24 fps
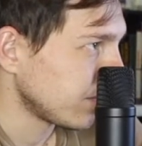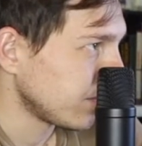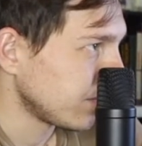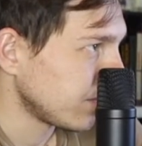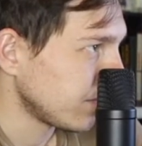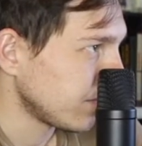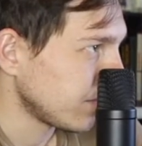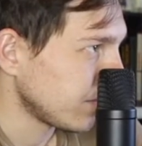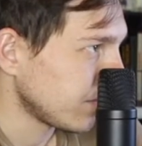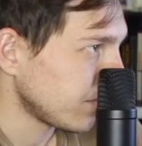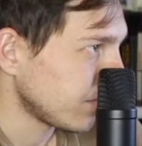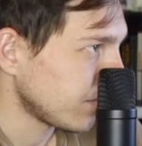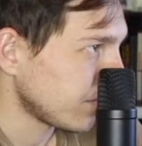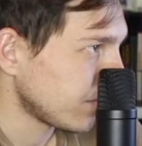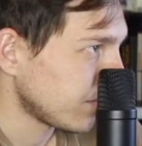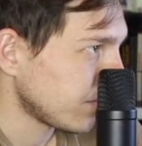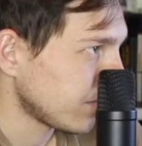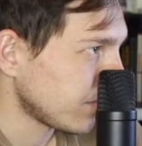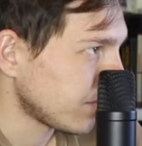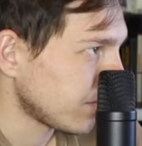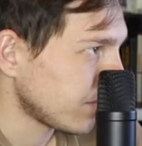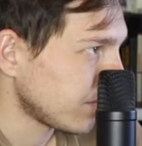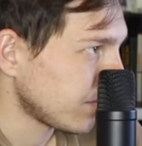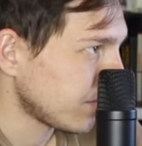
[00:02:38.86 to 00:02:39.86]

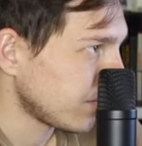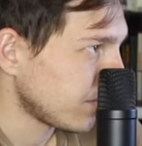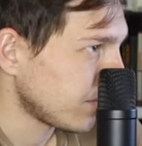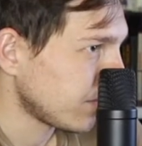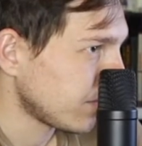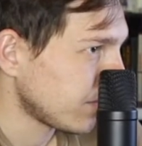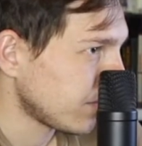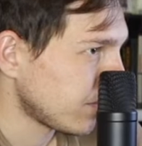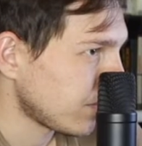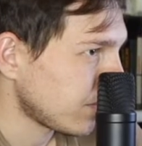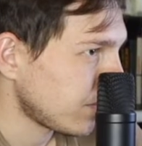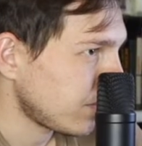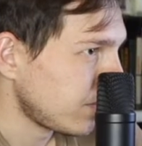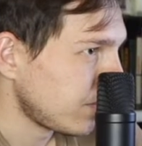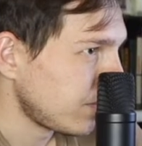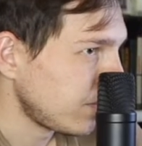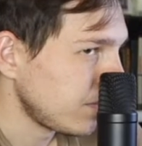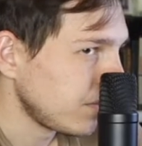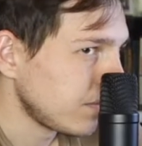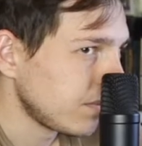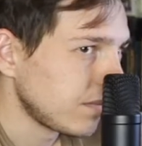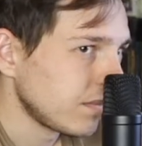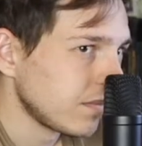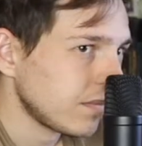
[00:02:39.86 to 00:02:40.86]

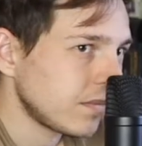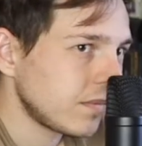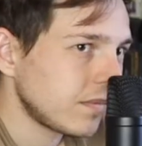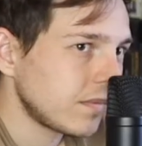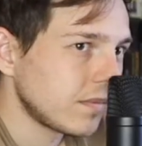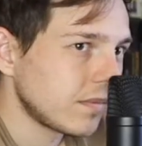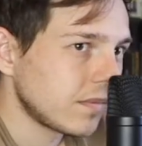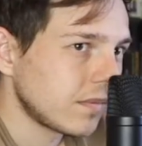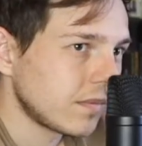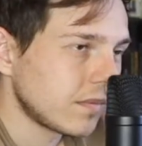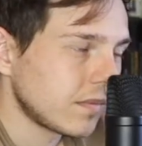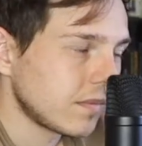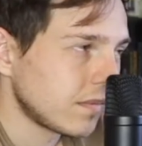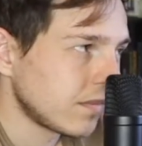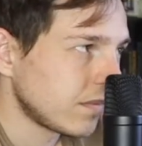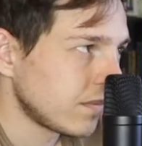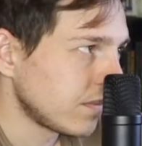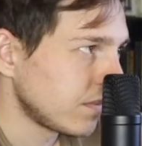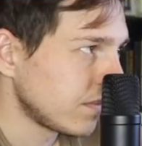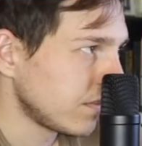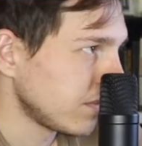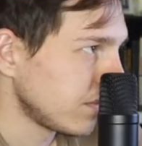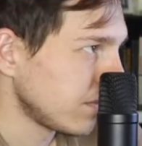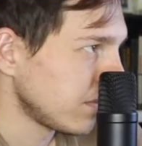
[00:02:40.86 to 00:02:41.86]

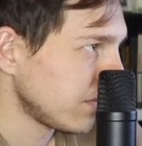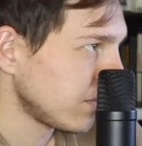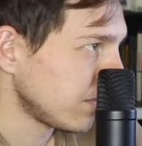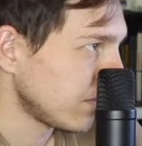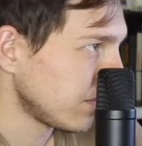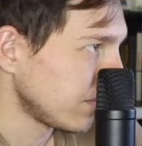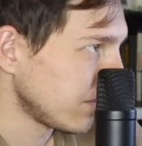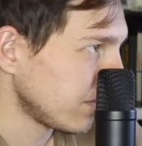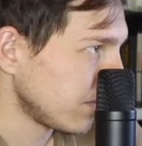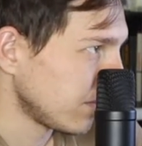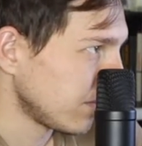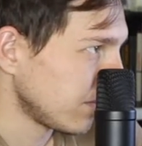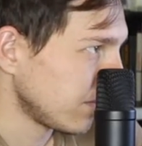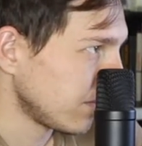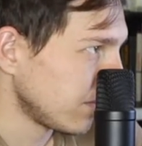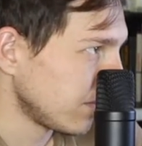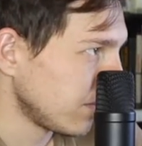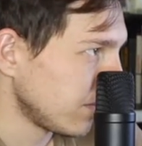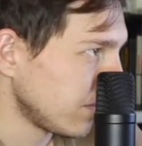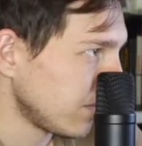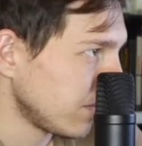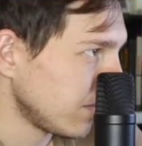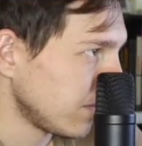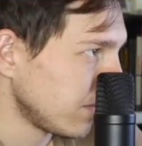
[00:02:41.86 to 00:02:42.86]

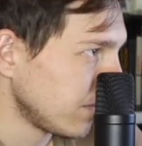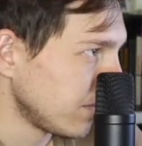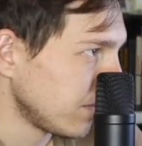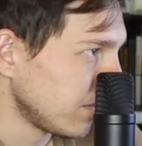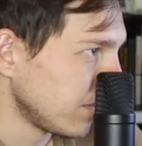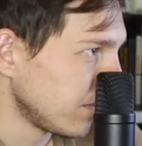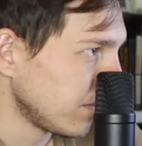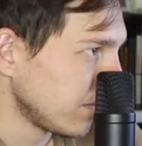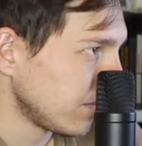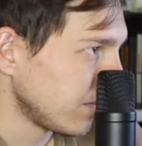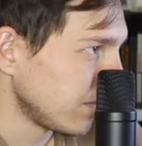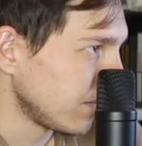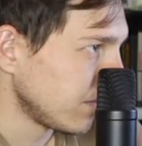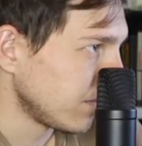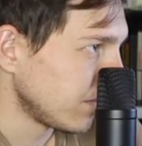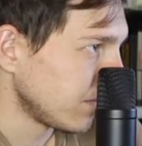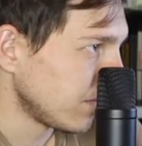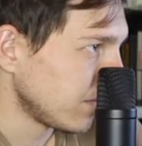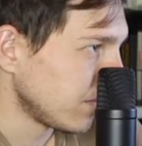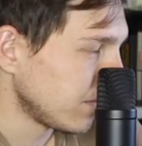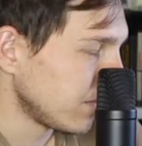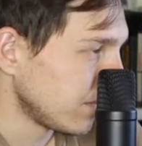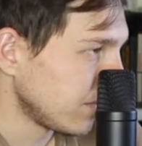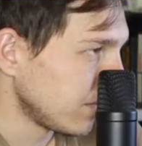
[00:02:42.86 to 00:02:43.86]

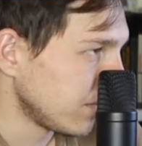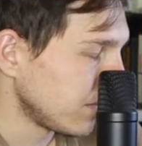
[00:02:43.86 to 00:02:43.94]
The person shown says nothing.